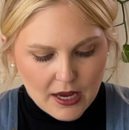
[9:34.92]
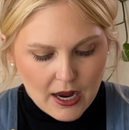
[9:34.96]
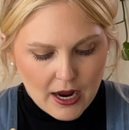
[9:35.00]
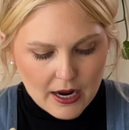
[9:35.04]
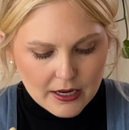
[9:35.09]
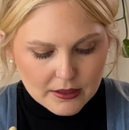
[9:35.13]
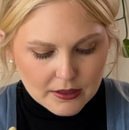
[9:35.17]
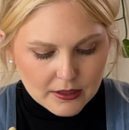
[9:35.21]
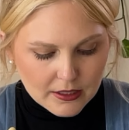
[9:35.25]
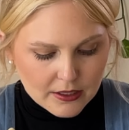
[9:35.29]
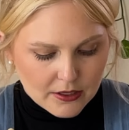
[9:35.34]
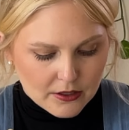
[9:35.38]
I
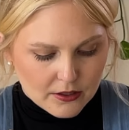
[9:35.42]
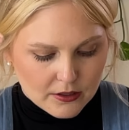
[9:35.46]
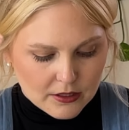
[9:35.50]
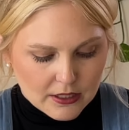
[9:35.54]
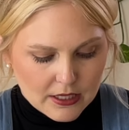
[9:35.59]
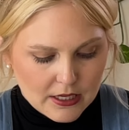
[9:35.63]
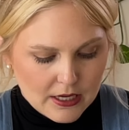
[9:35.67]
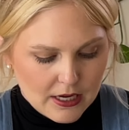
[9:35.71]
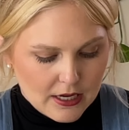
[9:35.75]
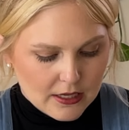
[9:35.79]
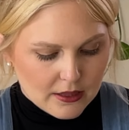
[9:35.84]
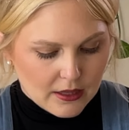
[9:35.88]

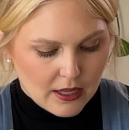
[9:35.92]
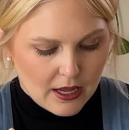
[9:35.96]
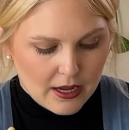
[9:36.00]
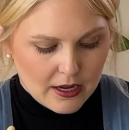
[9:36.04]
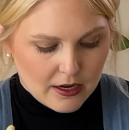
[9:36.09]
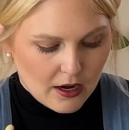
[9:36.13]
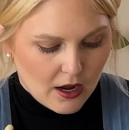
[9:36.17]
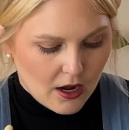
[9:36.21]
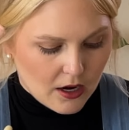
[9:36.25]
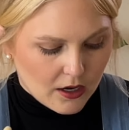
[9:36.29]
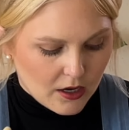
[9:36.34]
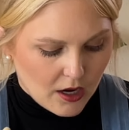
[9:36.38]
literally need
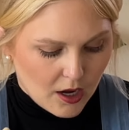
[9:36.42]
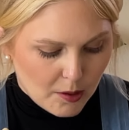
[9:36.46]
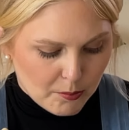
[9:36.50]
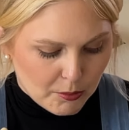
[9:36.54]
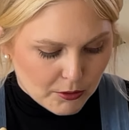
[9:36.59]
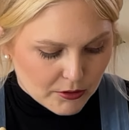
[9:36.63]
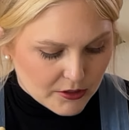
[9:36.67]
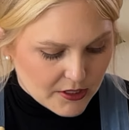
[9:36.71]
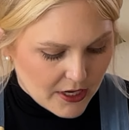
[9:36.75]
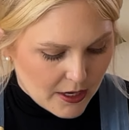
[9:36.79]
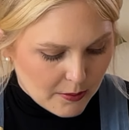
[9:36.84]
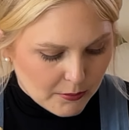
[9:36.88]
like a
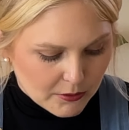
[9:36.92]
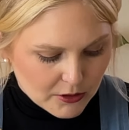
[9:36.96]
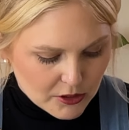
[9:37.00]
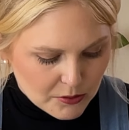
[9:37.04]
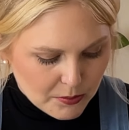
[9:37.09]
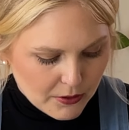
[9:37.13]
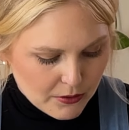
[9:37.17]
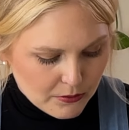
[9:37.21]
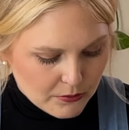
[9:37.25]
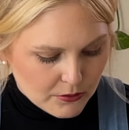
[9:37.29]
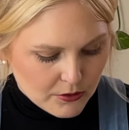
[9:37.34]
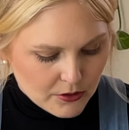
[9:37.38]
couple
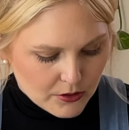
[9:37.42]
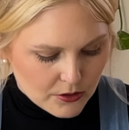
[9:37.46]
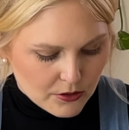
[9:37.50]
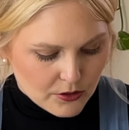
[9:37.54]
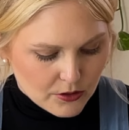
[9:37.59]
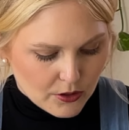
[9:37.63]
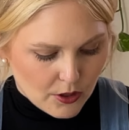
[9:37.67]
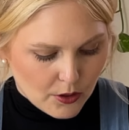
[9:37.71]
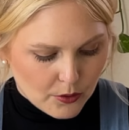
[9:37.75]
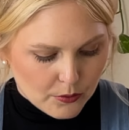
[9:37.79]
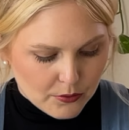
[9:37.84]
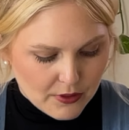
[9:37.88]
tablespoons,
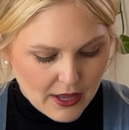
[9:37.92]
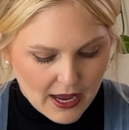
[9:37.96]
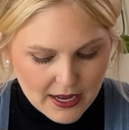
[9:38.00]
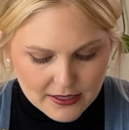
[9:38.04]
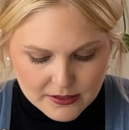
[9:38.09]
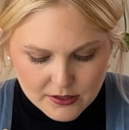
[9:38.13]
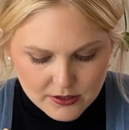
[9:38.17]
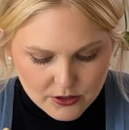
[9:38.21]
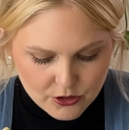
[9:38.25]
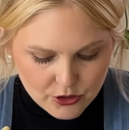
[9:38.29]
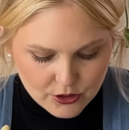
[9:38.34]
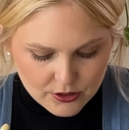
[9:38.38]
so
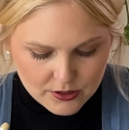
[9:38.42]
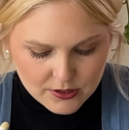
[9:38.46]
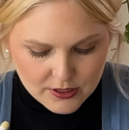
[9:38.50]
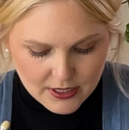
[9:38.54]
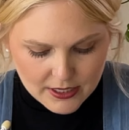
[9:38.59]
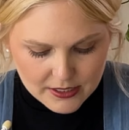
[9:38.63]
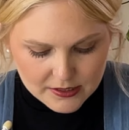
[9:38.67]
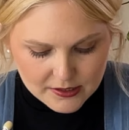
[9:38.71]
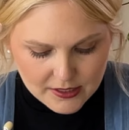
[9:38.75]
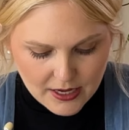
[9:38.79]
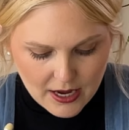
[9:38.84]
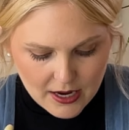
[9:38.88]
that's just
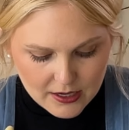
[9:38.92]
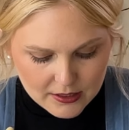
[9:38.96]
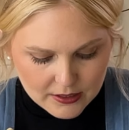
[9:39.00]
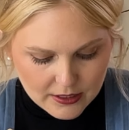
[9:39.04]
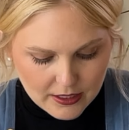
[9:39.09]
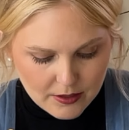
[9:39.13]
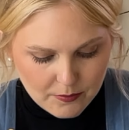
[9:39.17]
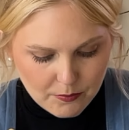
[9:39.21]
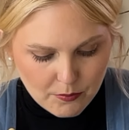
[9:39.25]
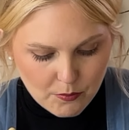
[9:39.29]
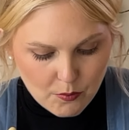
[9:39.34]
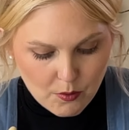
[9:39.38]

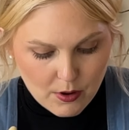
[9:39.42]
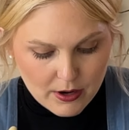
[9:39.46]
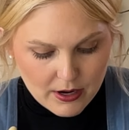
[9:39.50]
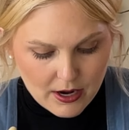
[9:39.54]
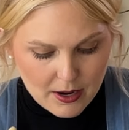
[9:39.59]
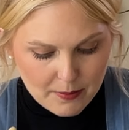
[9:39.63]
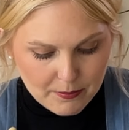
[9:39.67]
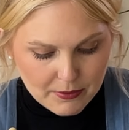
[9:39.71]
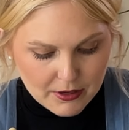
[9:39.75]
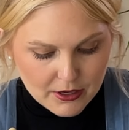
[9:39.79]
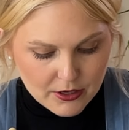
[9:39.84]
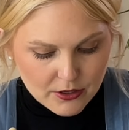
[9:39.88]
exactly what
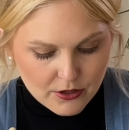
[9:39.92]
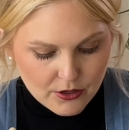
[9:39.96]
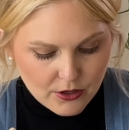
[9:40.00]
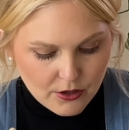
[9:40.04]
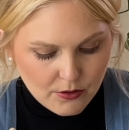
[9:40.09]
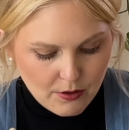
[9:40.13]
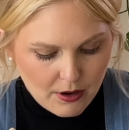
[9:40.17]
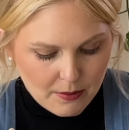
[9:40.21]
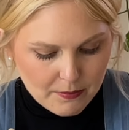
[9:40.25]
I'm gonna do.